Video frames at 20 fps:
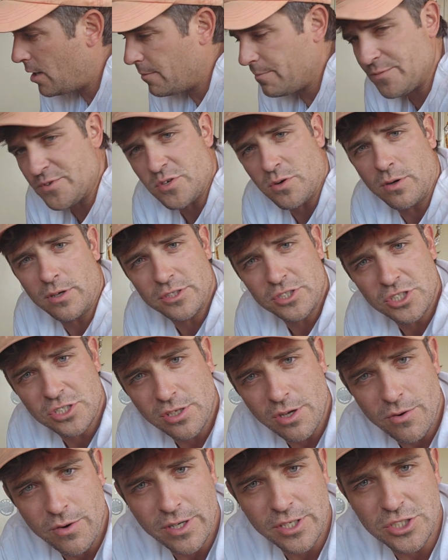So I'll
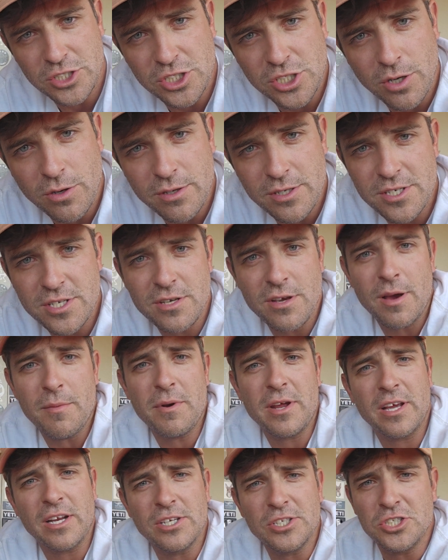just go ahead and show it to you. I'm
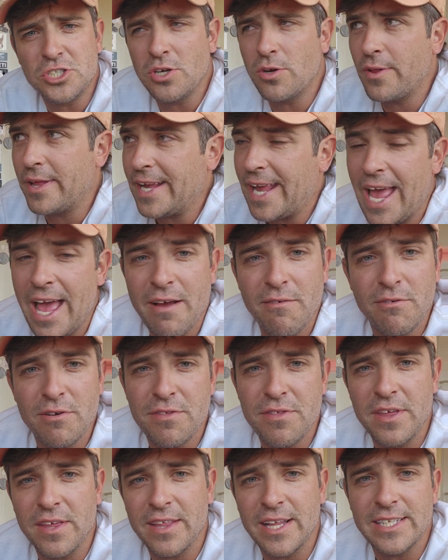not going to show
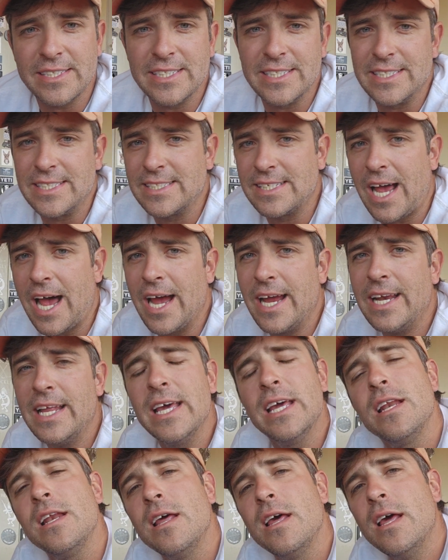everything that's inside
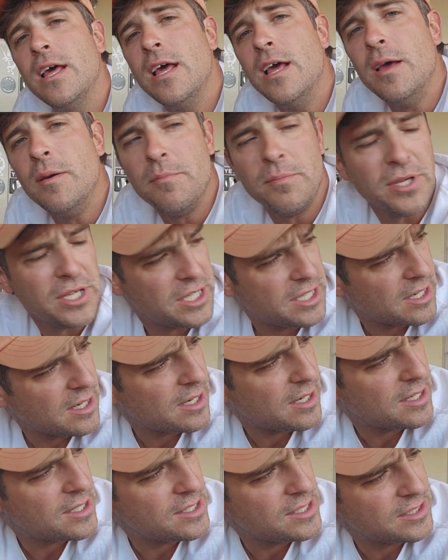it,
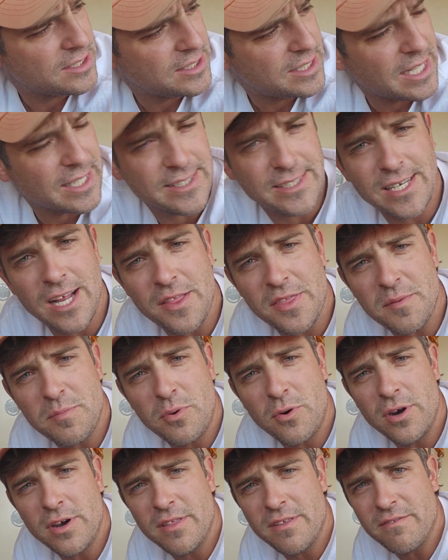because that's not the
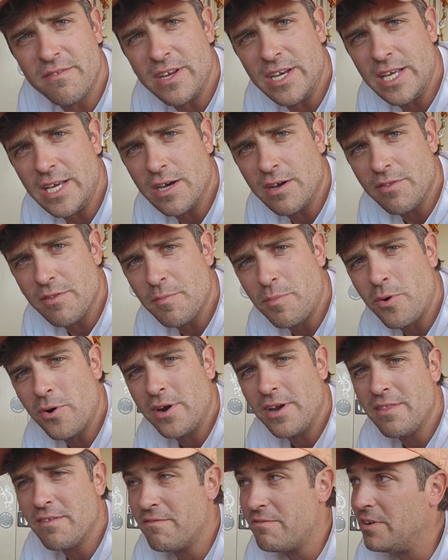point of the video. The
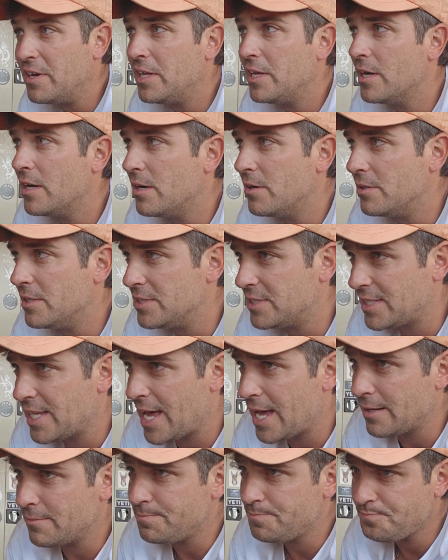point of the video is
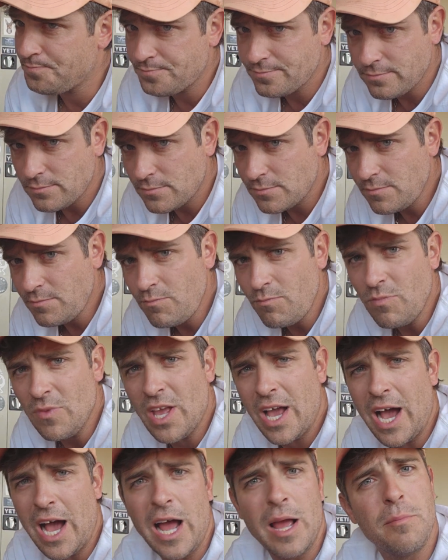that
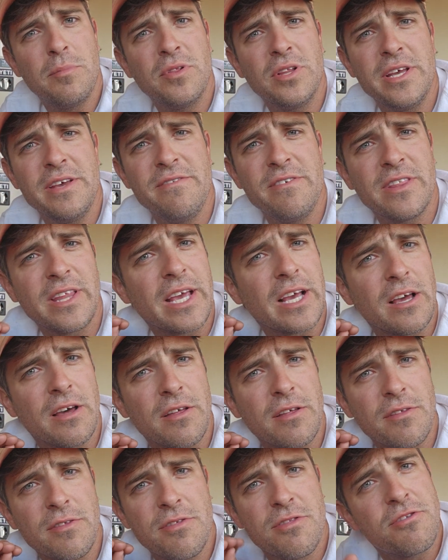I believe in
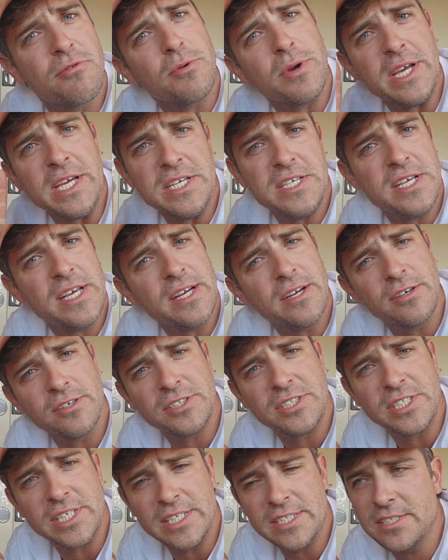a 3-tier
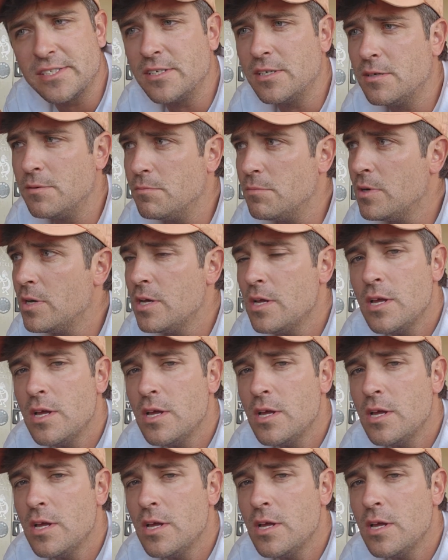system